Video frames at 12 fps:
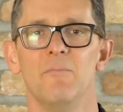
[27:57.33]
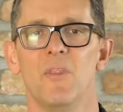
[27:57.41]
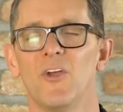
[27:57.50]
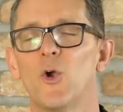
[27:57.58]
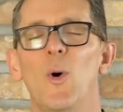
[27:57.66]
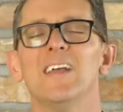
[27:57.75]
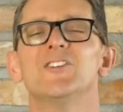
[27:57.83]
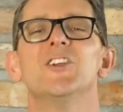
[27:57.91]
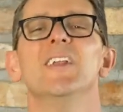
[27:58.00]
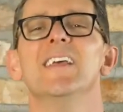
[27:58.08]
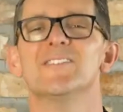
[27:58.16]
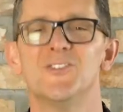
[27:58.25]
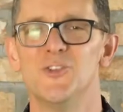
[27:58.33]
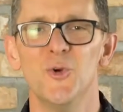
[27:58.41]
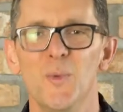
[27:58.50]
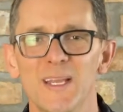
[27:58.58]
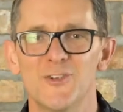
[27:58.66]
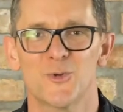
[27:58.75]
The question is, do
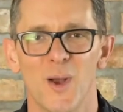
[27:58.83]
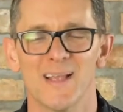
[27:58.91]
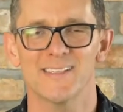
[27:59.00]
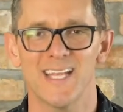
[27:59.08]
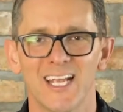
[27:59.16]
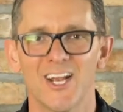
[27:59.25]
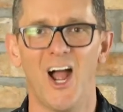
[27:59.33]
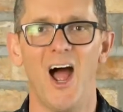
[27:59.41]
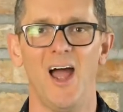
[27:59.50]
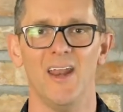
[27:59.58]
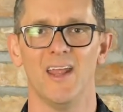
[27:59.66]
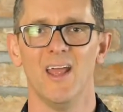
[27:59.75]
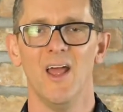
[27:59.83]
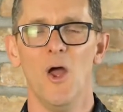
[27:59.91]
we trust in God?